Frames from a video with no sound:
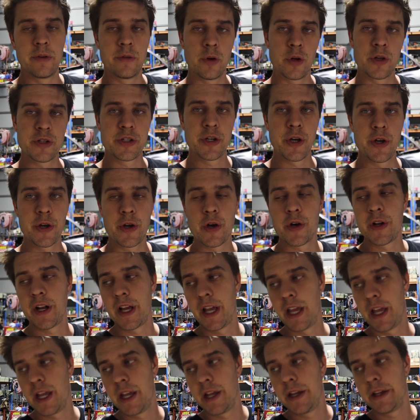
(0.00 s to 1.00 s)
We've also got
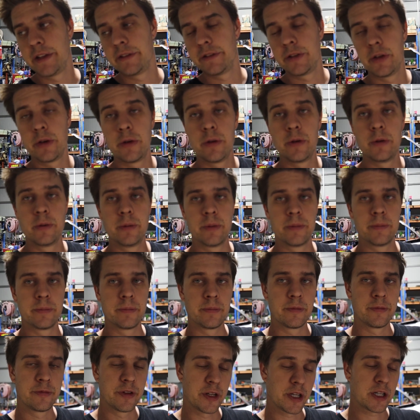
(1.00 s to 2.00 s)
a new
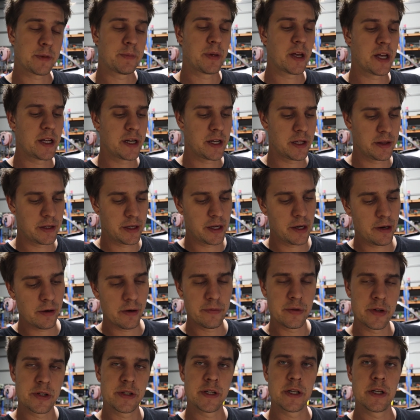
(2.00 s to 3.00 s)
flex plate in there,
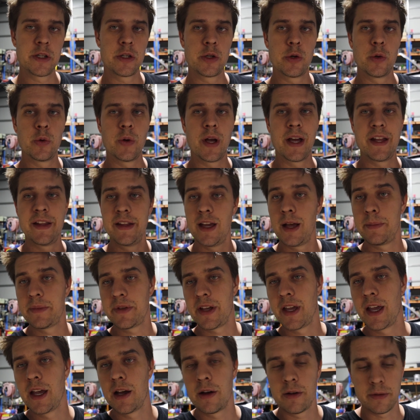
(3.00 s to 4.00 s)
obviously, to
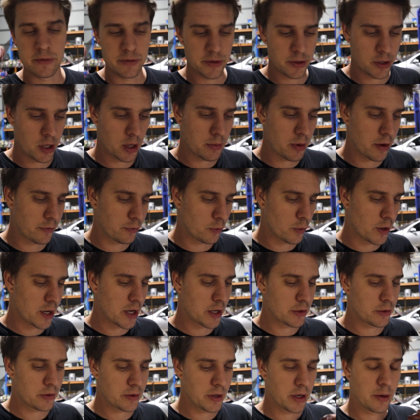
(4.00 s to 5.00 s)
adapt our Turbo four
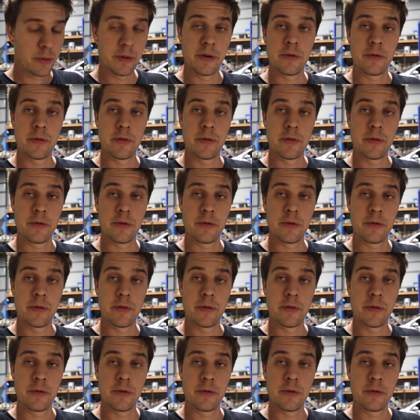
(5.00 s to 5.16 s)
hundred.